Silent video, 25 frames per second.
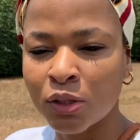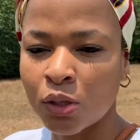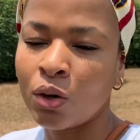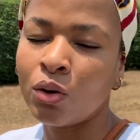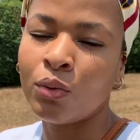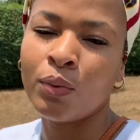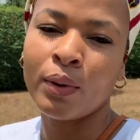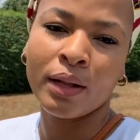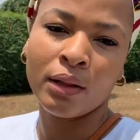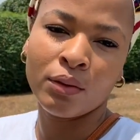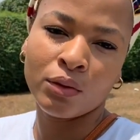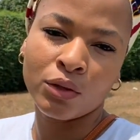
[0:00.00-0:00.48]
Oh
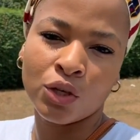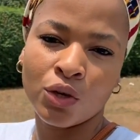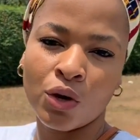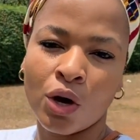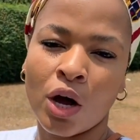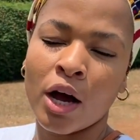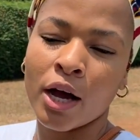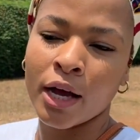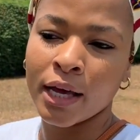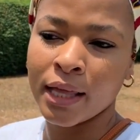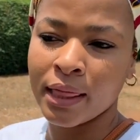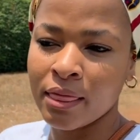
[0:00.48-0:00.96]
well, you
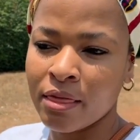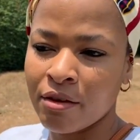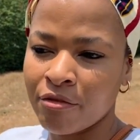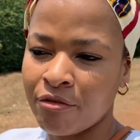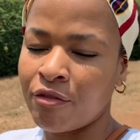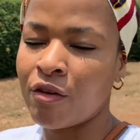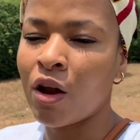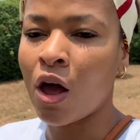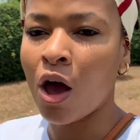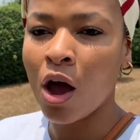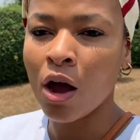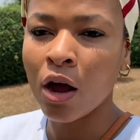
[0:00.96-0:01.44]
are in the
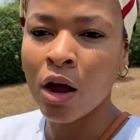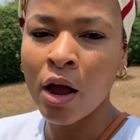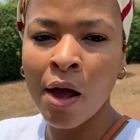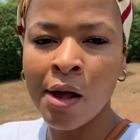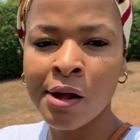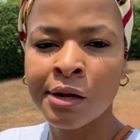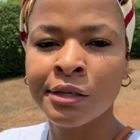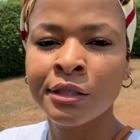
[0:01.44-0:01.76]
vlog,